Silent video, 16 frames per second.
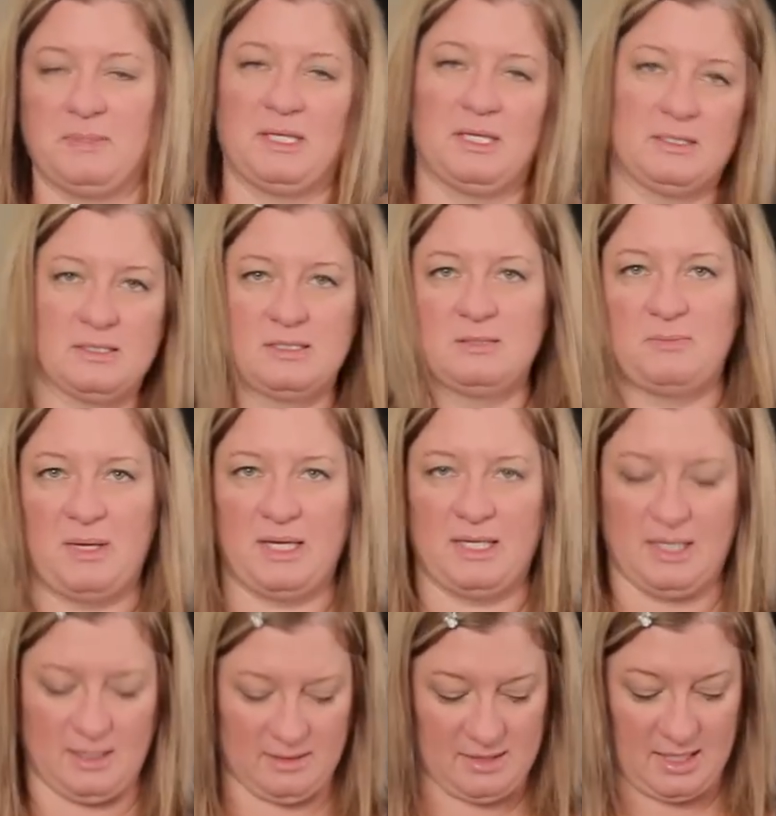because it's a
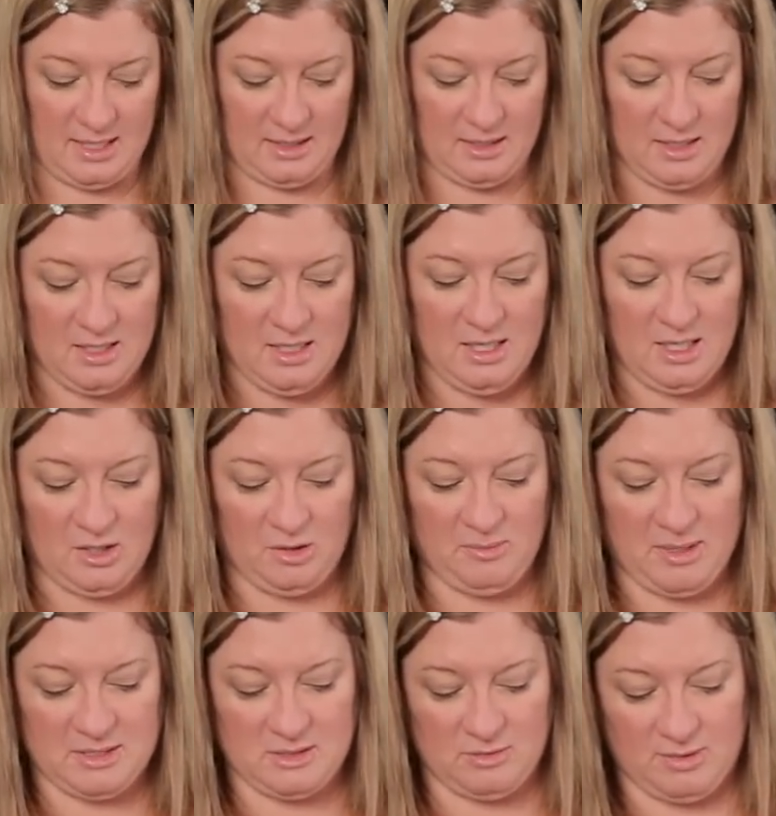baking thing. It'll
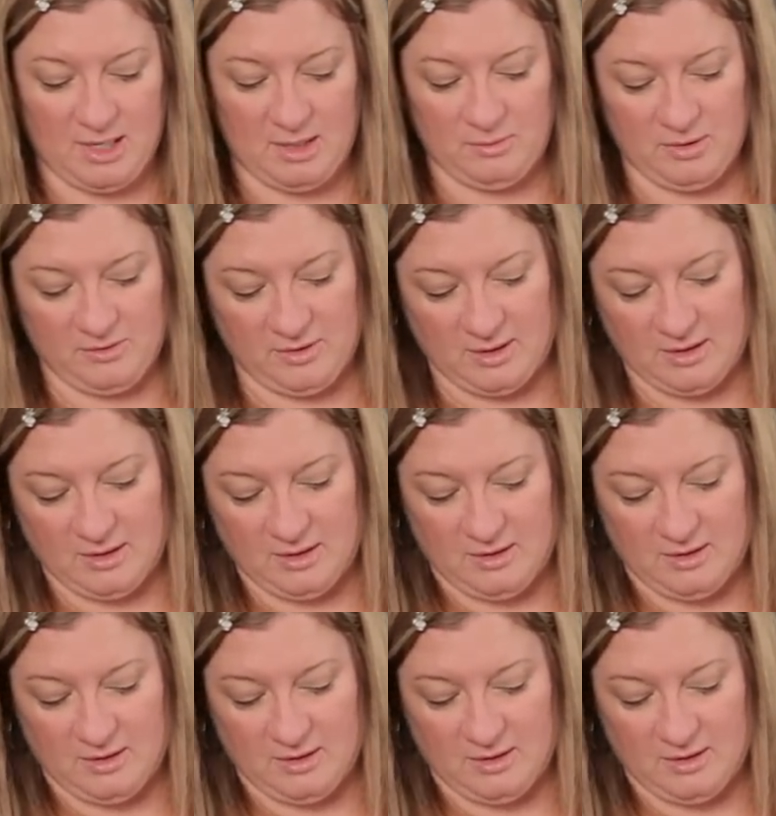mess around with the,